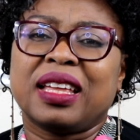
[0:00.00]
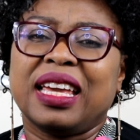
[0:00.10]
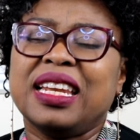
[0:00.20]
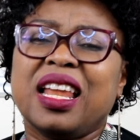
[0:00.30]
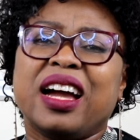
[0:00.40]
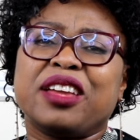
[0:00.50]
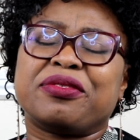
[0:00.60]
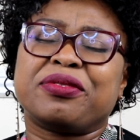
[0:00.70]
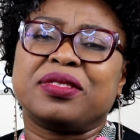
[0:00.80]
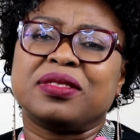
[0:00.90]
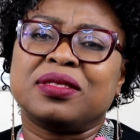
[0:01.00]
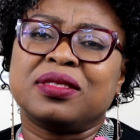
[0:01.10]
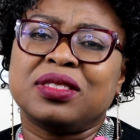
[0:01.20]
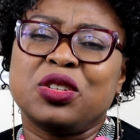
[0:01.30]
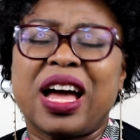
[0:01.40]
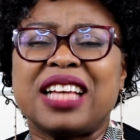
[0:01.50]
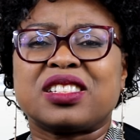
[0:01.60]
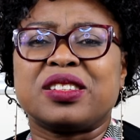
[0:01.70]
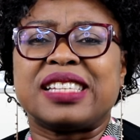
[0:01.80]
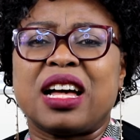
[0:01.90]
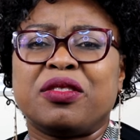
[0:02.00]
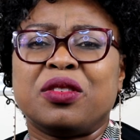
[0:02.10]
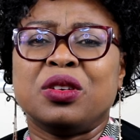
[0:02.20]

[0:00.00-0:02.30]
In life, you ask yourself,